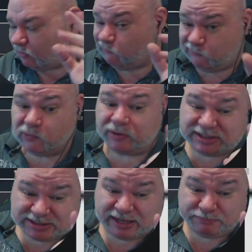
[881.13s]
For
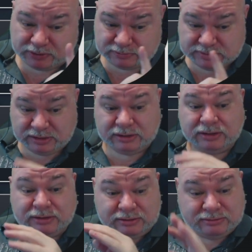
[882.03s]
example,
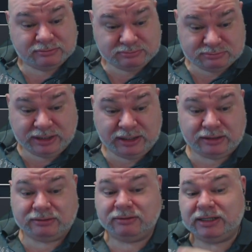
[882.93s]

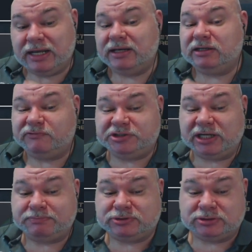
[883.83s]
in the end of
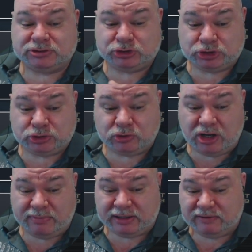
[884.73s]
chapter 2,
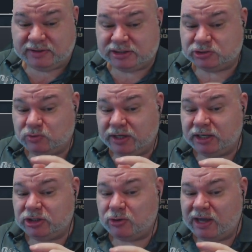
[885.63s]
I believe it is, where
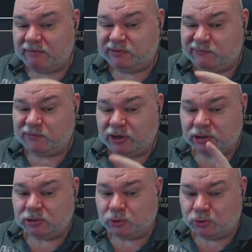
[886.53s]
you have to fight
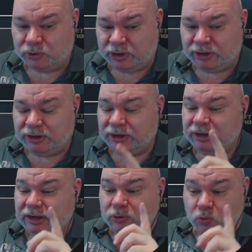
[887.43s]
Lorne
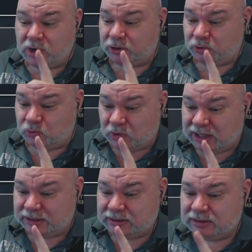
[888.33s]

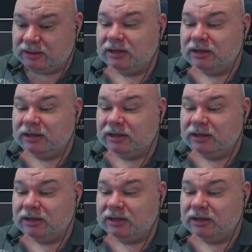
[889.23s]
one-on-one,